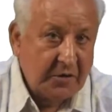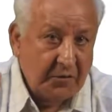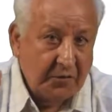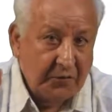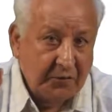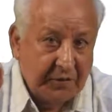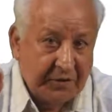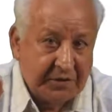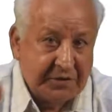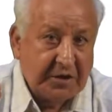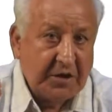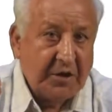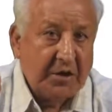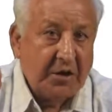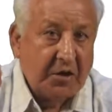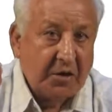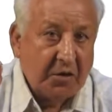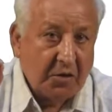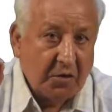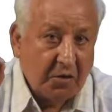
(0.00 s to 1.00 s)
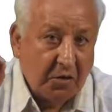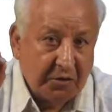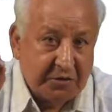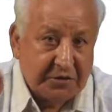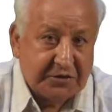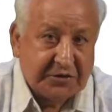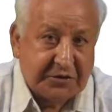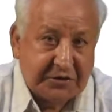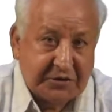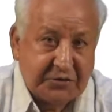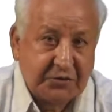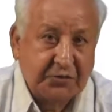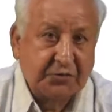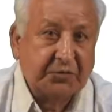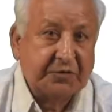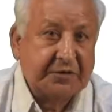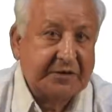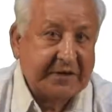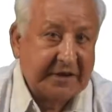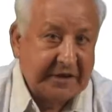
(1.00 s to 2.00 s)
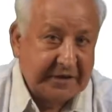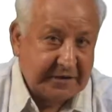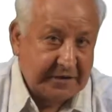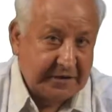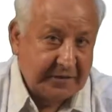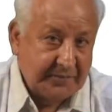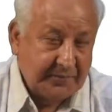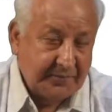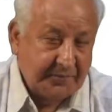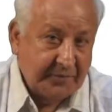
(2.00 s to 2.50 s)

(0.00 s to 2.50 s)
which constitutes it,